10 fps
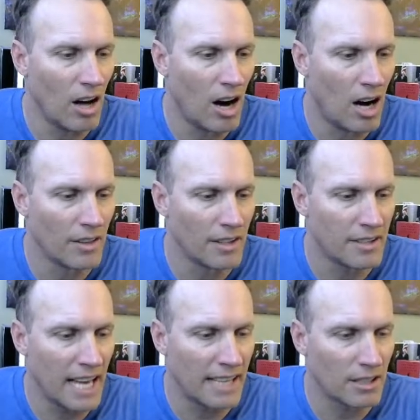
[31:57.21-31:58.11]
on the
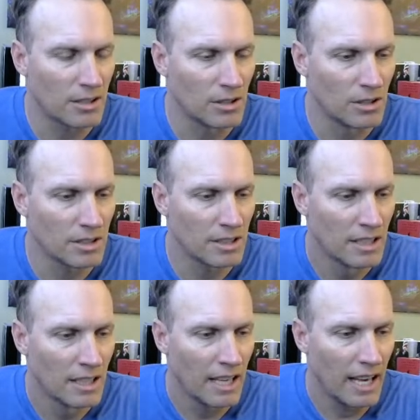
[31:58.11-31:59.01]
technicals,
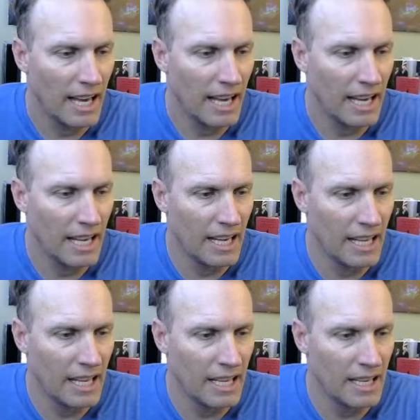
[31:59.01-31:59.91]

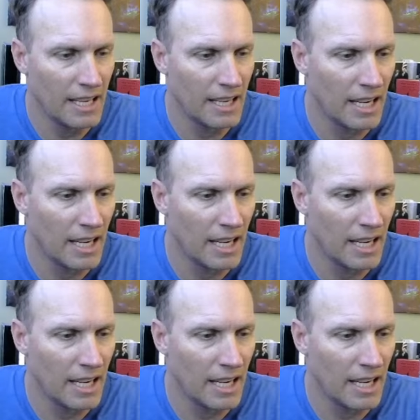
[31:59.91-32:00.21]
and